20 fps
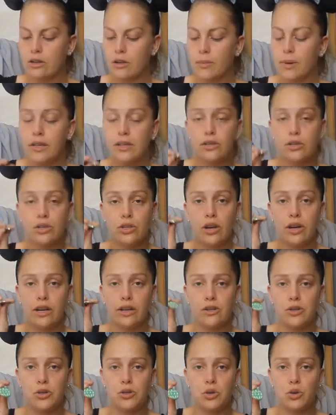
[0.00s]
pins are starting
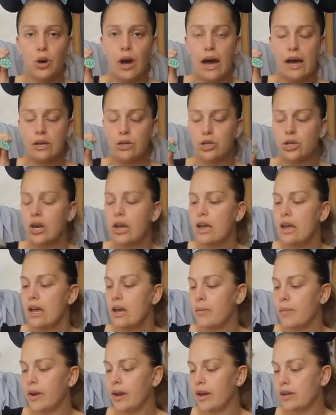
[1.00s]
to scratch
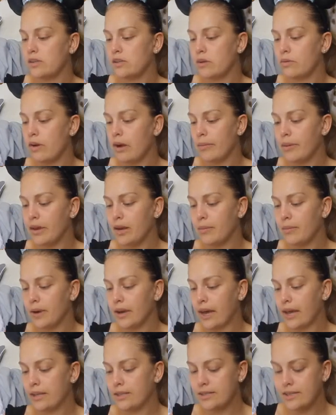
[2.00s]
because they're rubbing up
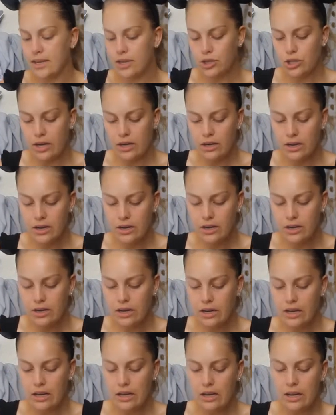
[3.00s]
against each other,
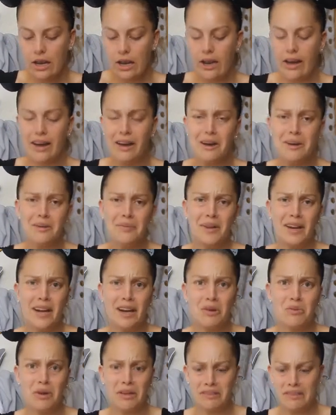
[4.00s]
and I
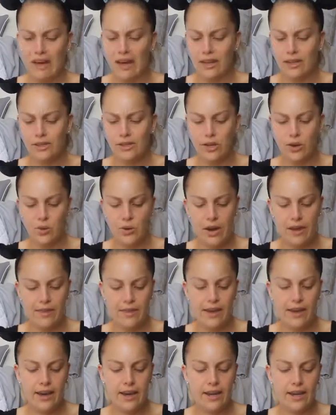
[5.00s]
don't want that. So I
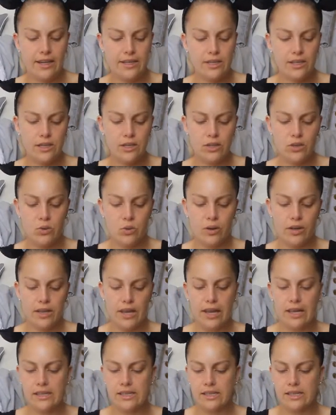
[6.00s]
think I need to store
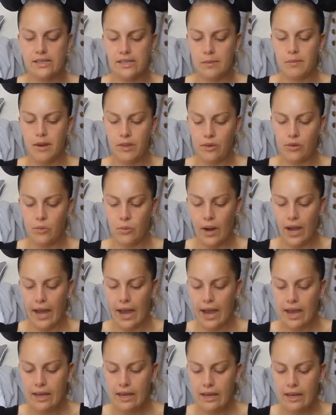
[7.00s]
these in some other
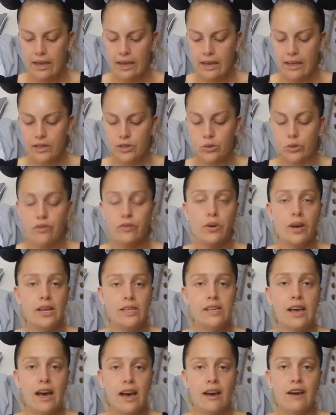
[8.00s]
way. So if you
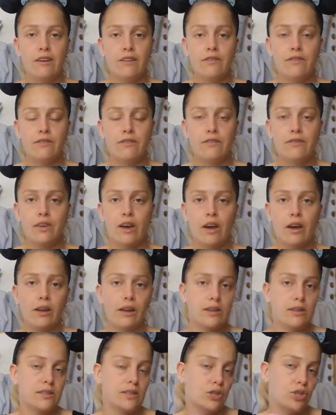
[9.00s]
guys have
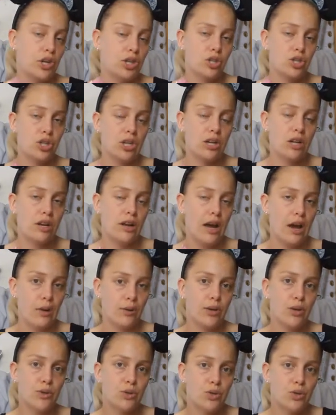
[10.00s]
a suggestion on how
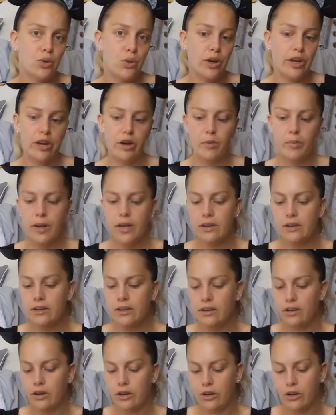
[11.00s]
you store your
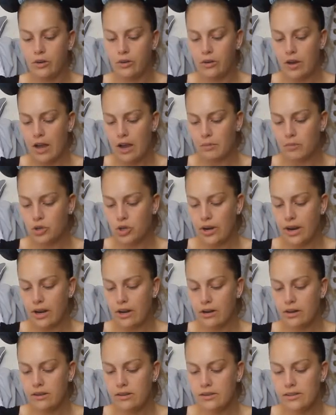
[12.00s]
pin, your
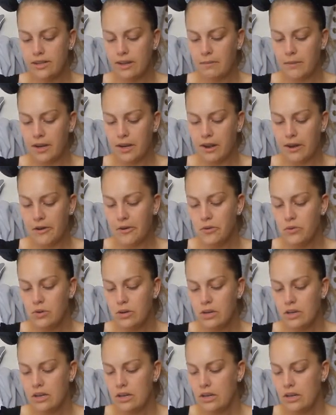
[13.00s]
traders, let me know,